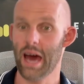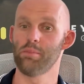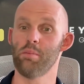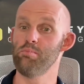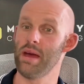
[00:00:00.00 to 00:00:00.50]

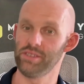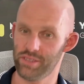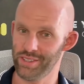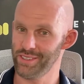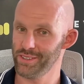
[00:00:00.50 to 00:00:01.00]
I'm a
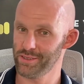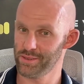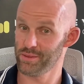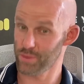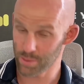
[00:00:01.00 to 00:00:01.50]
mentee
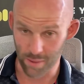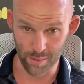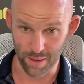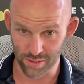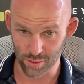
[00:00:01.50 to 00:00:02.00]
for
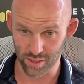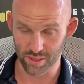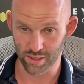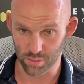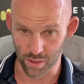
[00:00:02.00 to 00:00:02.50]
my
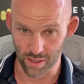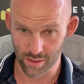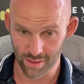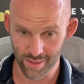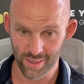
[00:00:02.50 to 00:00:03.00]
mentors as
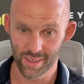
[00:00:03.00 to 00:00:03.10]
well.